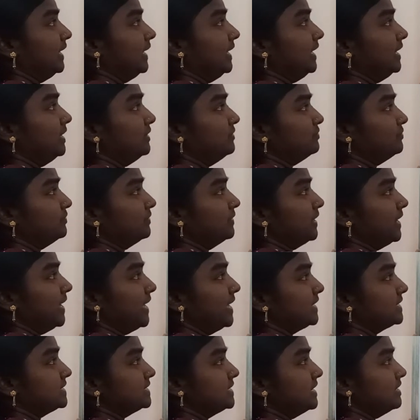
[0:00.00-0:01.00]
If
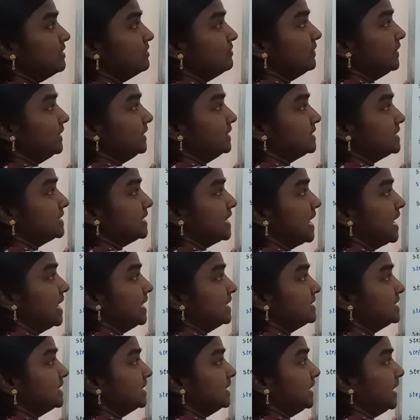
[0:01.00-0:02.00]
x of n
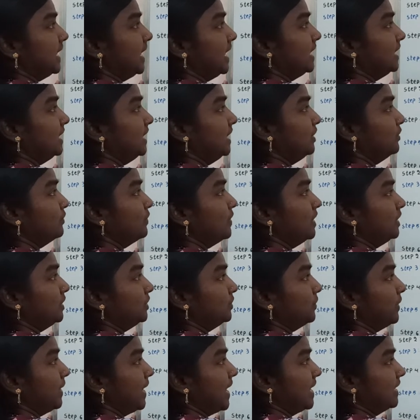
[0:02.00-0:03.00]
starts at n equal
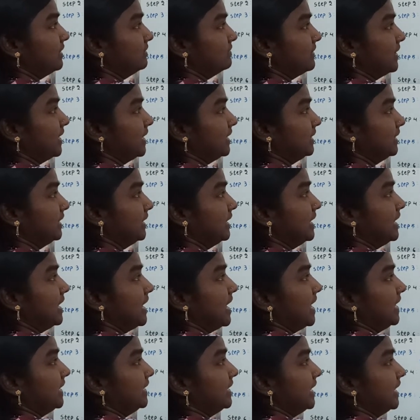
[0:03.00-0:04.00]
to n1
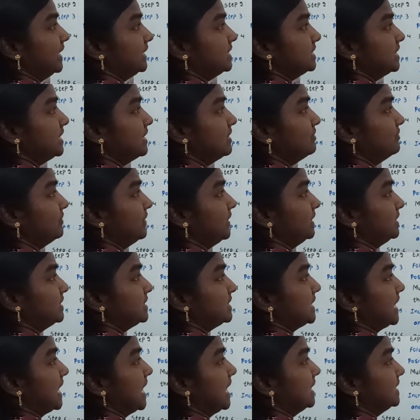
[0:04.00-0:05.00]
and h of n
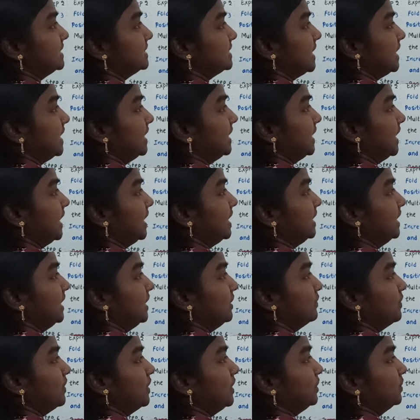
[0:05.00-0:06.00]
starts at n
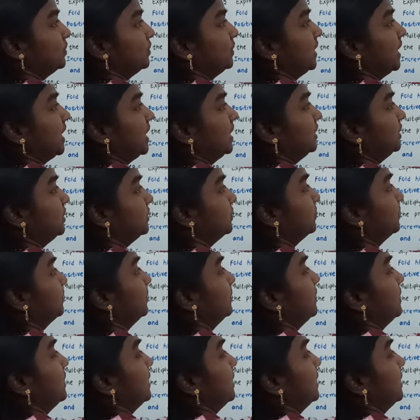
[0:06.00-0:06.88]
equal to n2,